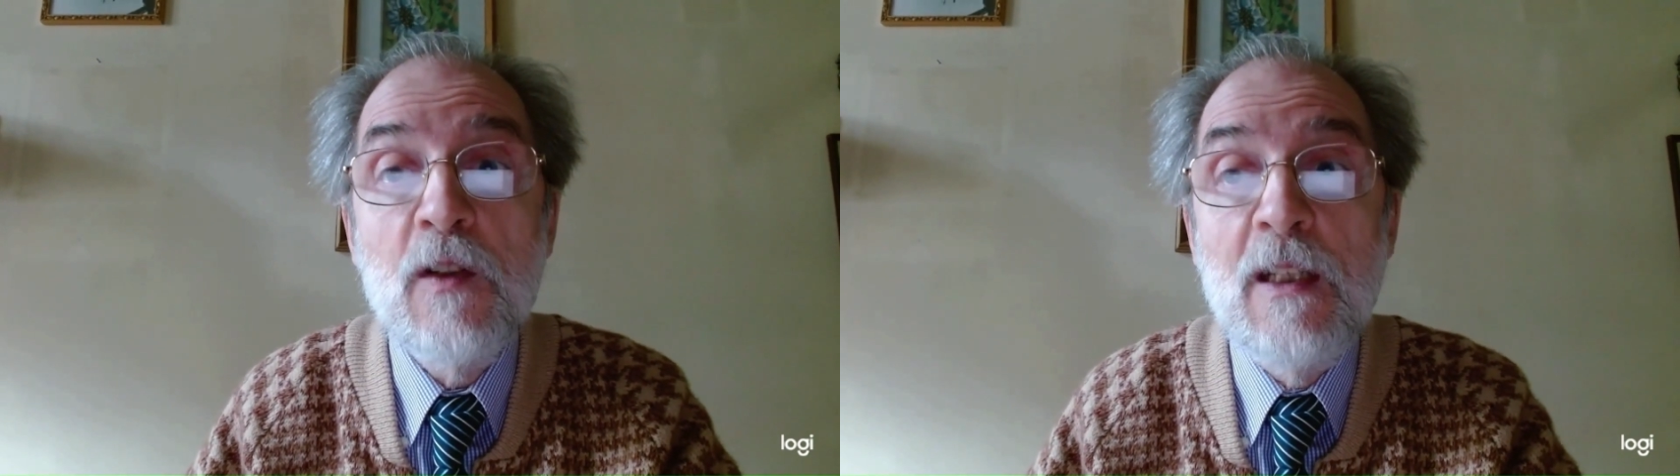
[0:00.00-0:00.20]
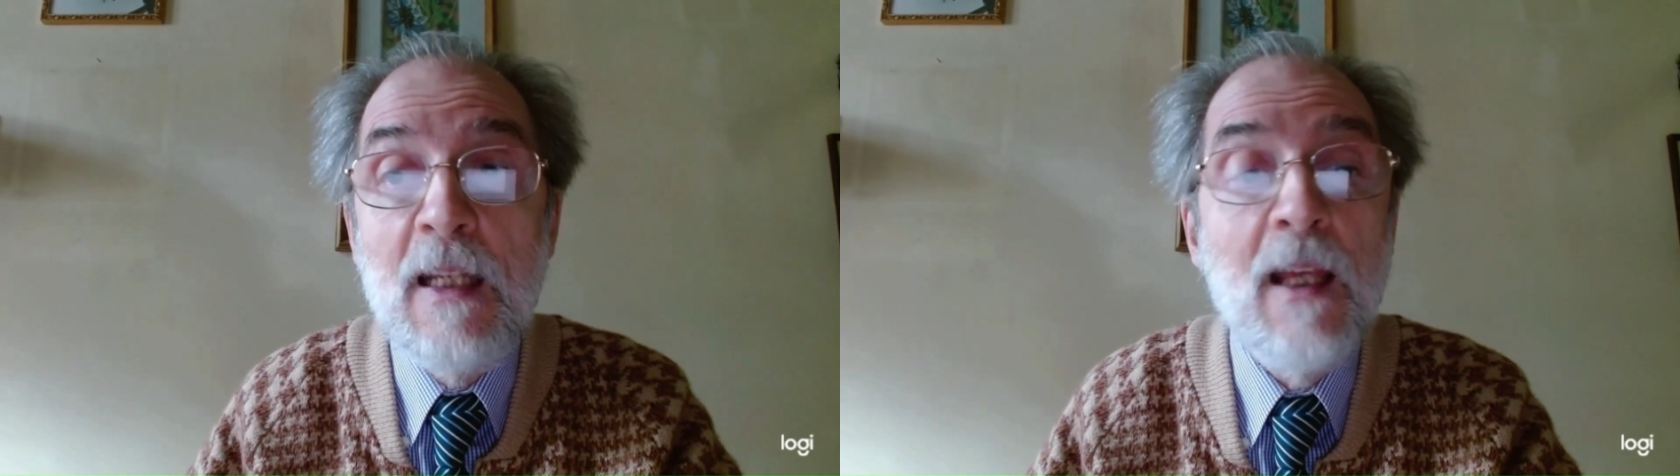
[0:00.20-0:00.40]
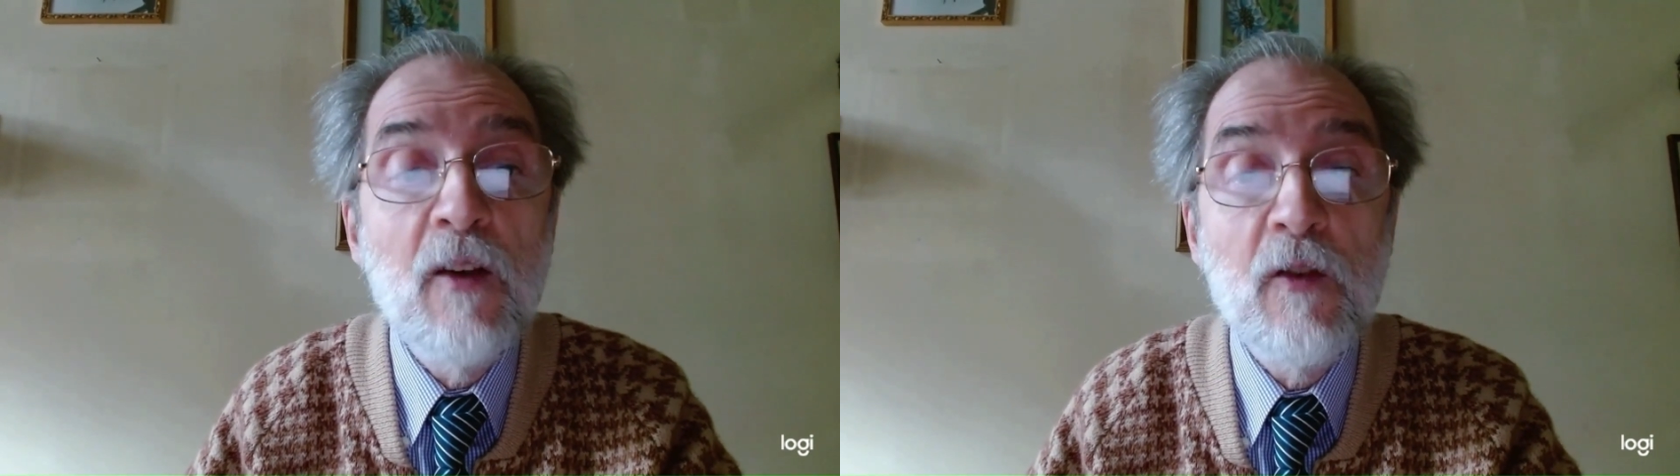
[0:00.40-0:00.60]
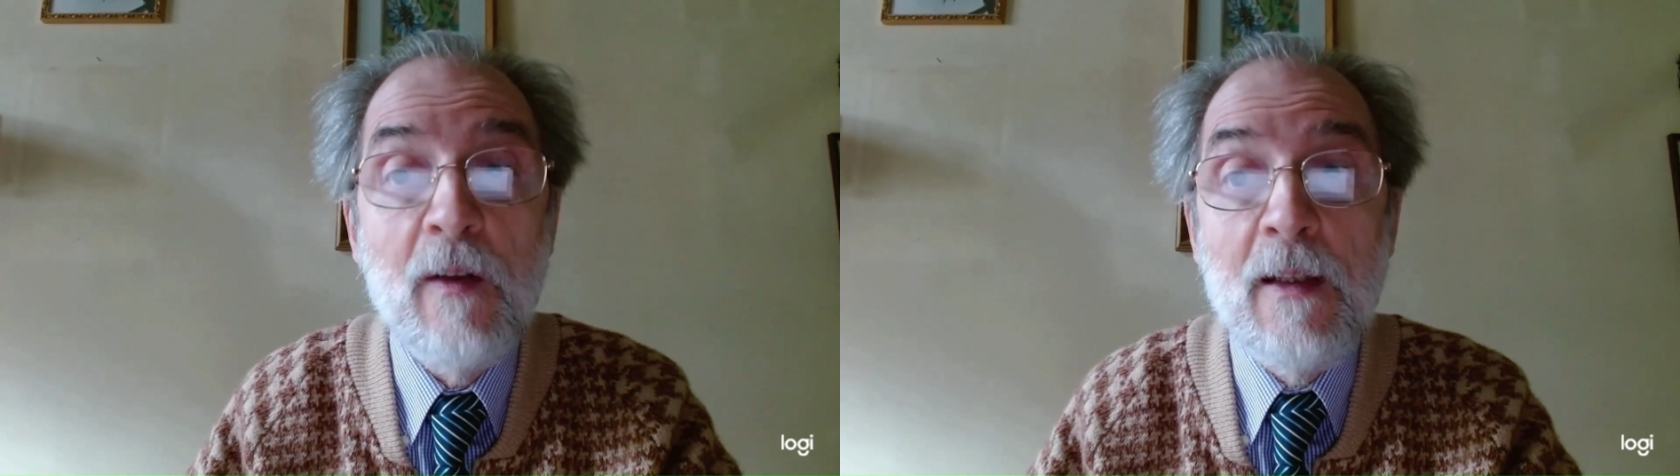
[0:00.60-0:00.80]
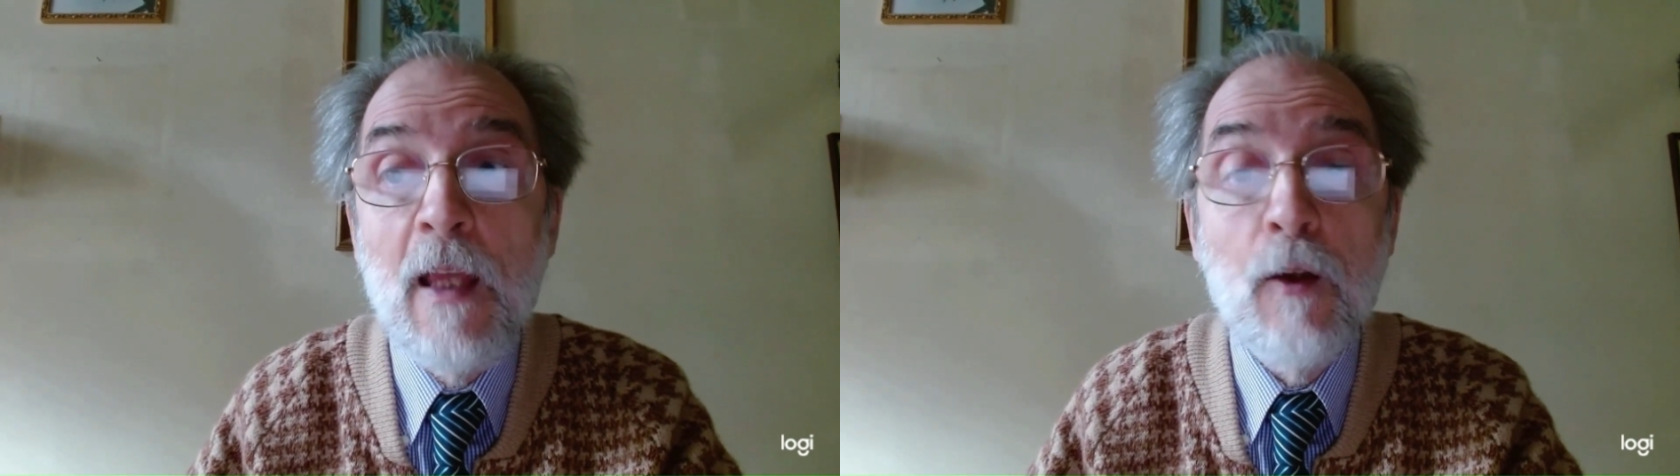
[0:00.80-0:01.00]
thirteen
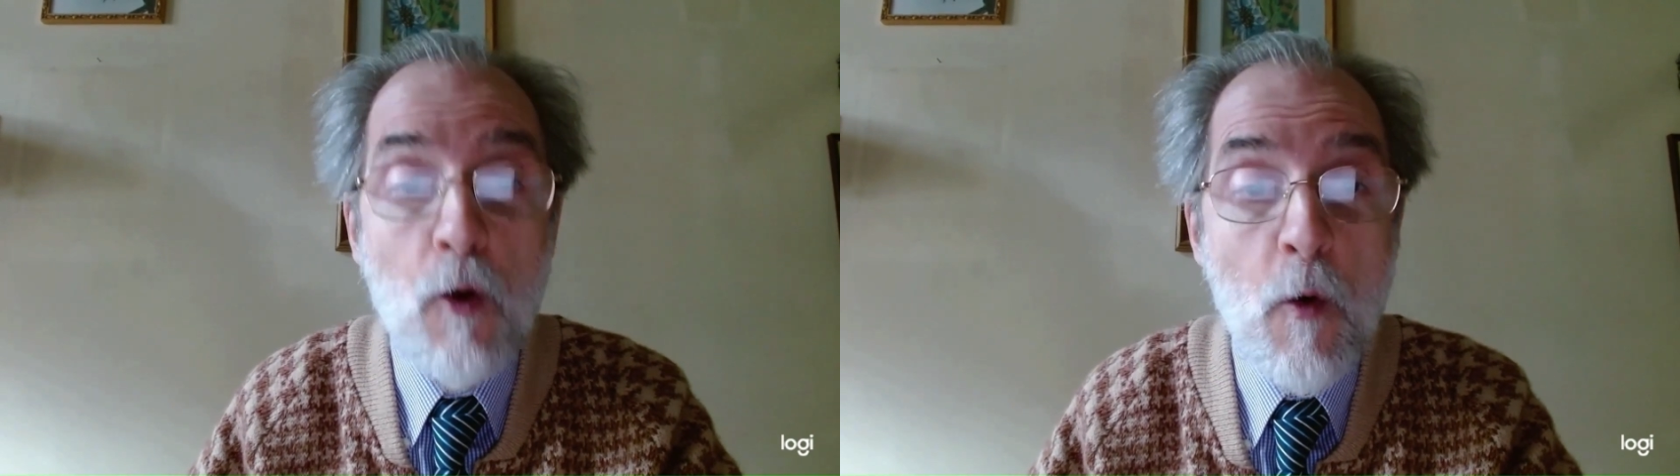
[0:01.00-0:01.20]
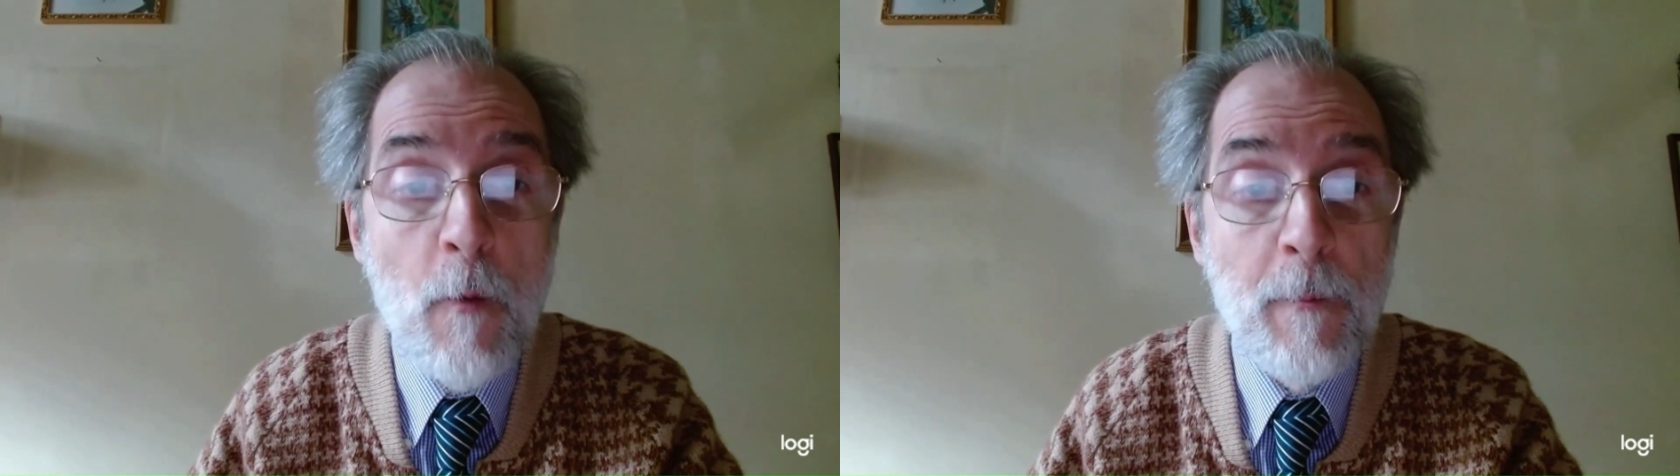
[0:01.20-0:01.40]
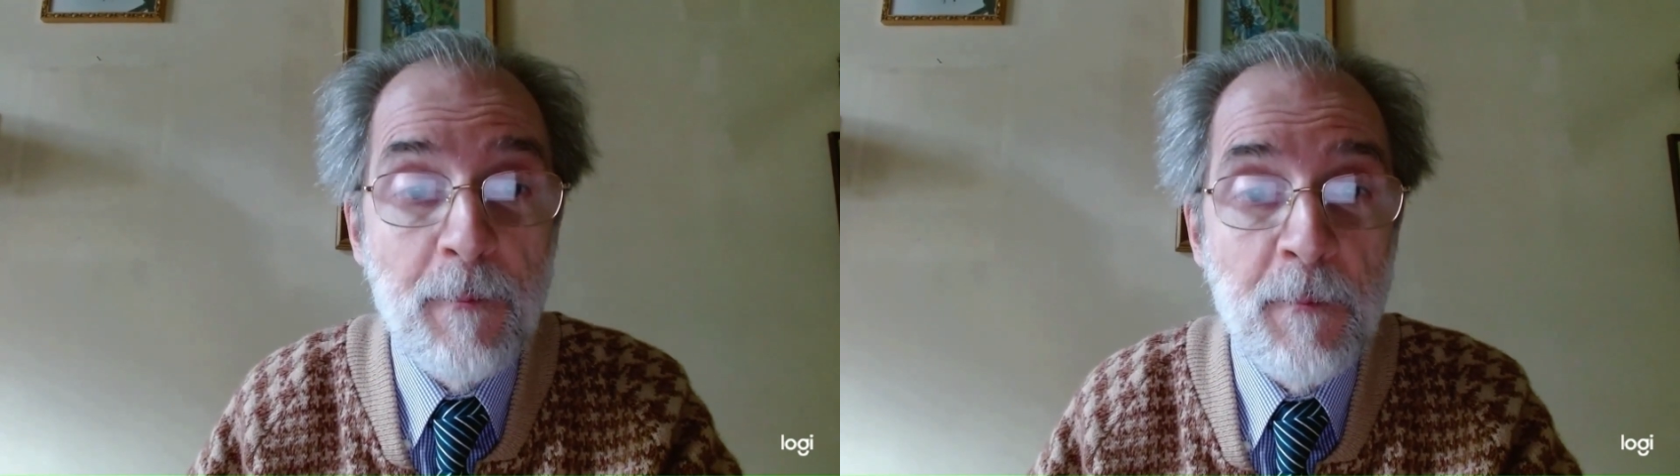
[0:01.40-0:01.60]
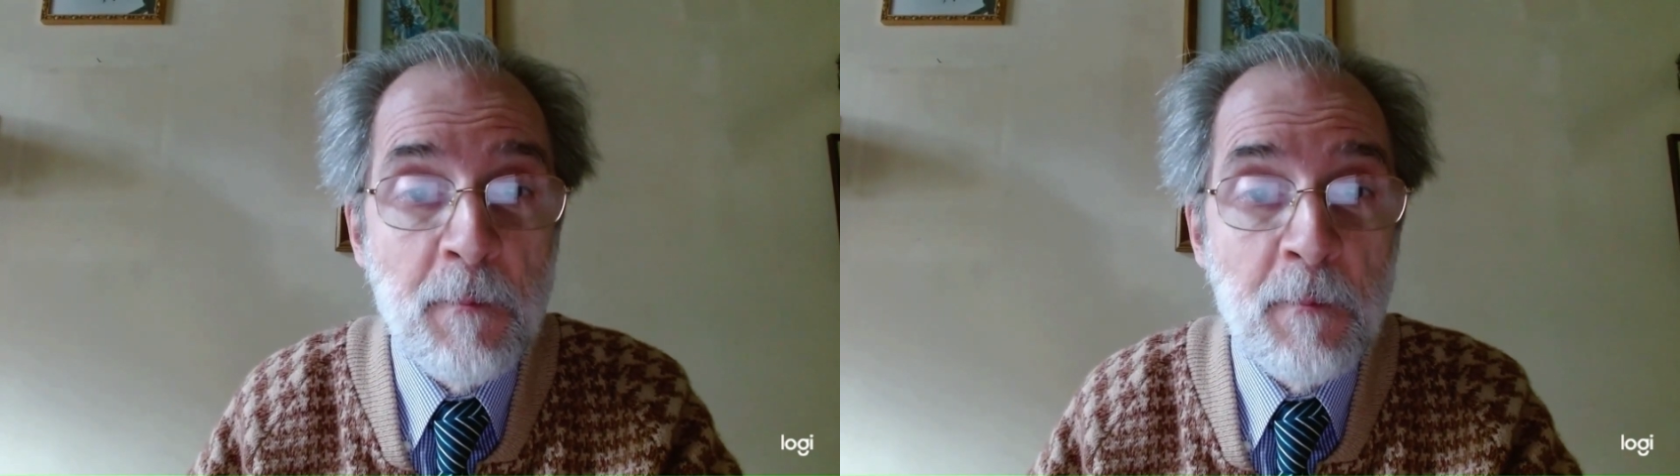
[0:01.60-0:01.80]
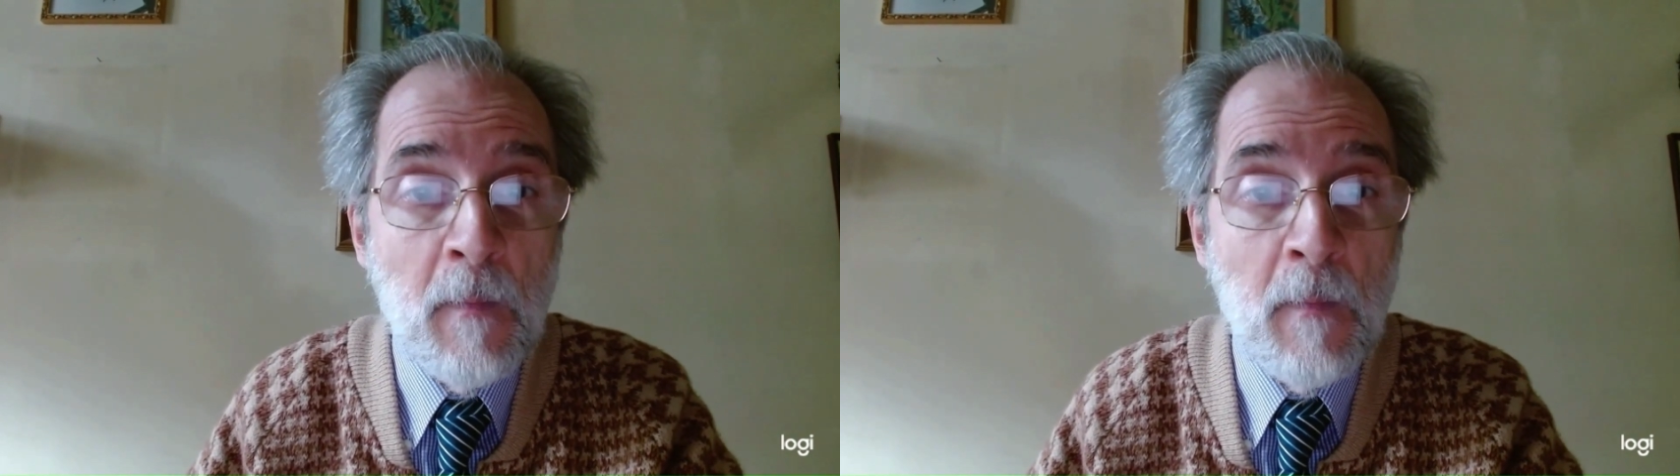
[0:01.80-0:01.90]
years ago.